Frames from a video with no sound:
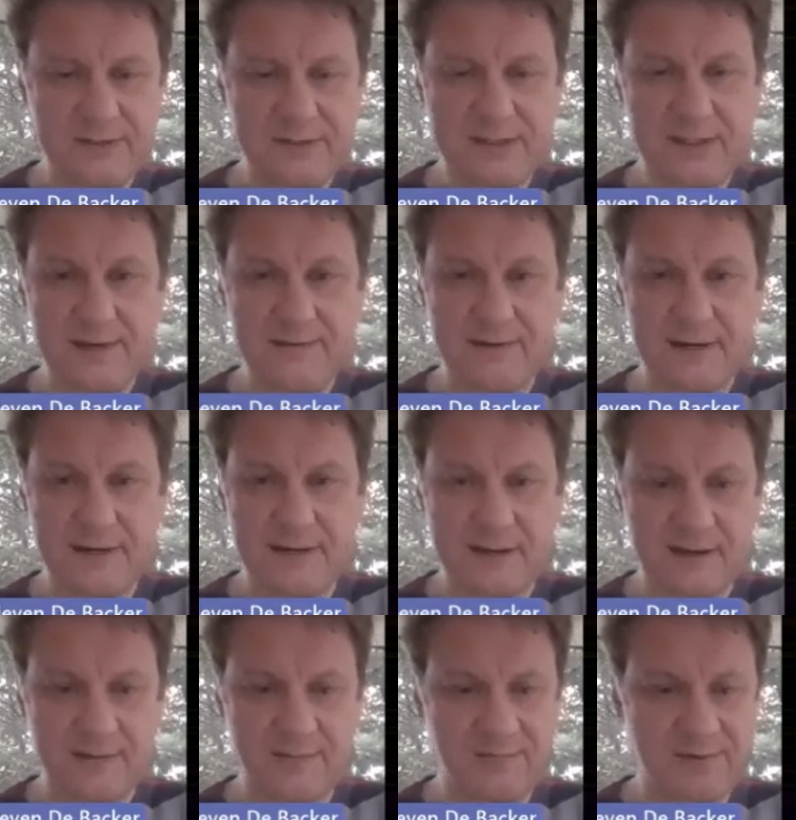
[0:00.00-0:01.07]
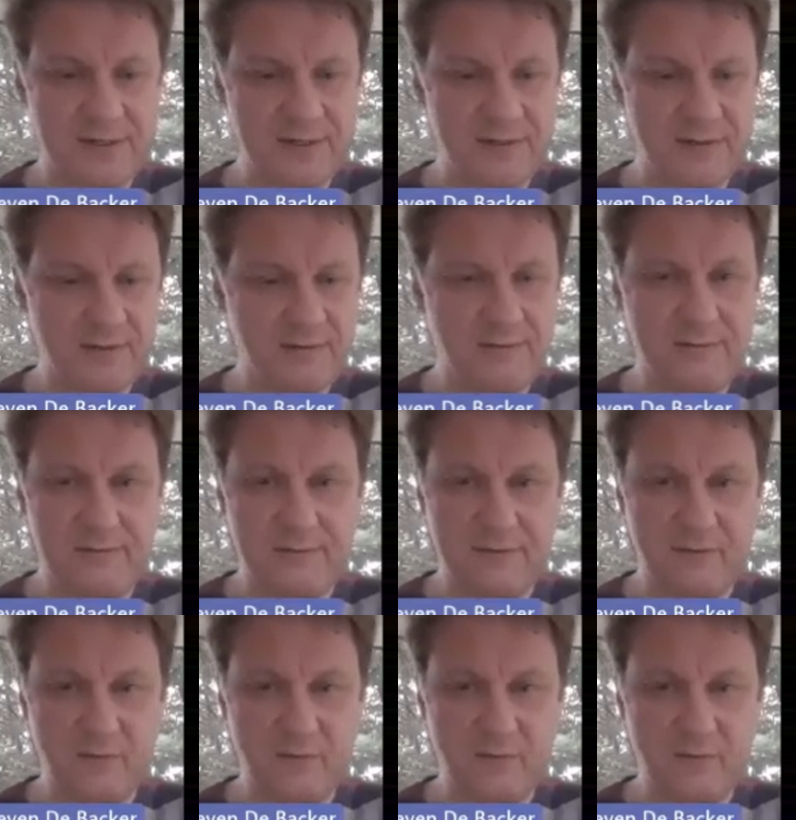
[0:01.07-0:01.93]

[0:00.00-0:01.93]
7, 8 I preserve.